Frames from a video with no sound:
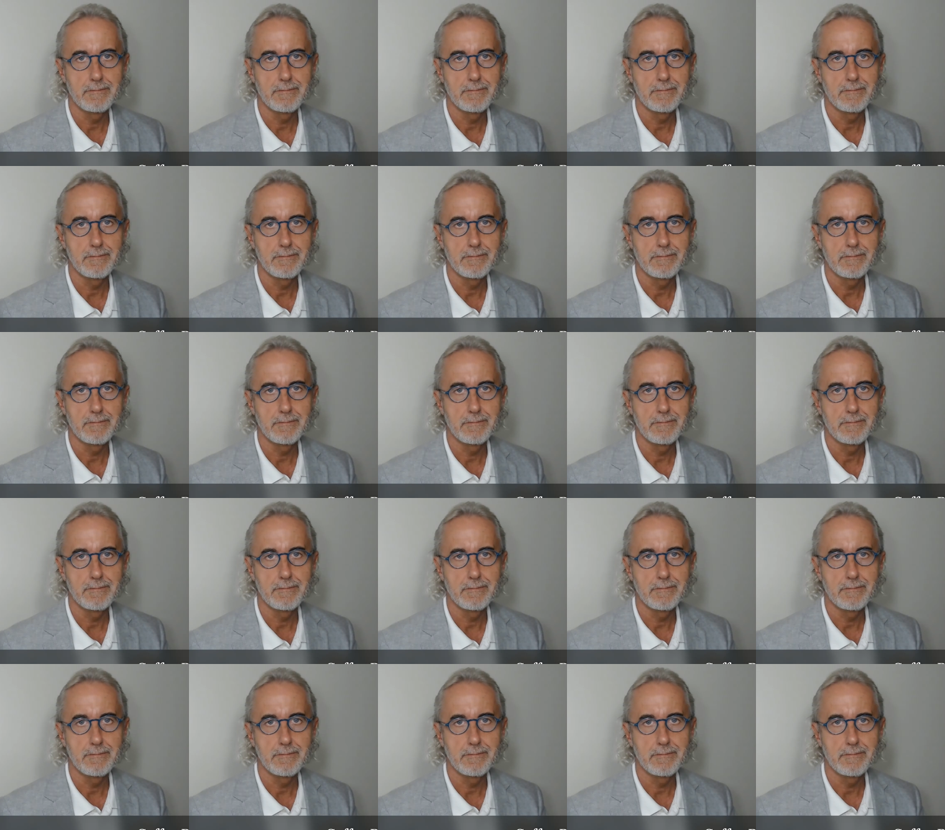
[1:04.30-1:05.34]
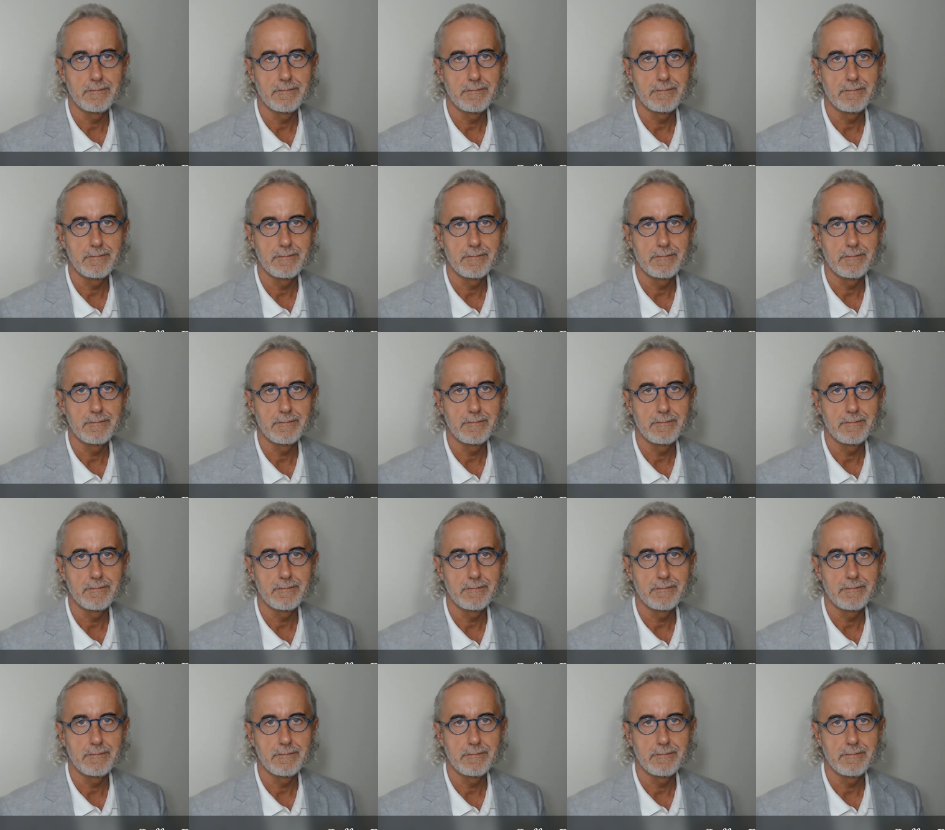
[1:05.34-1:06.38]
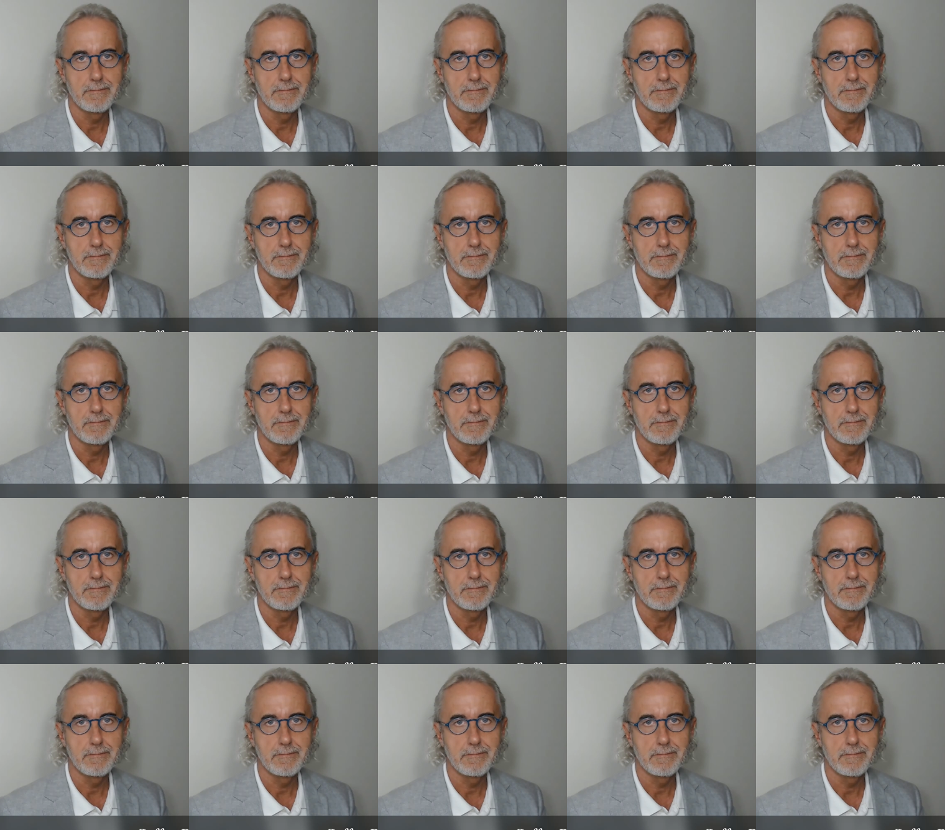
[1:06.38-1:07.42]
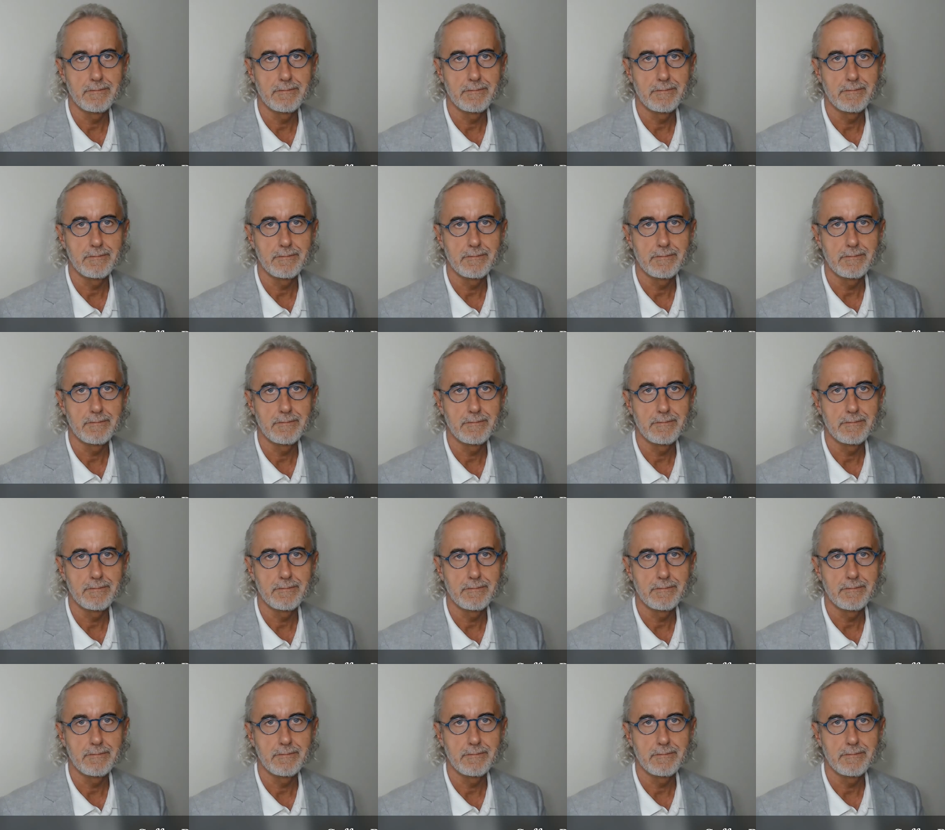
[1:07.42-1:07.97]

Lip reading: The face doesn't move, so there is nothing to read.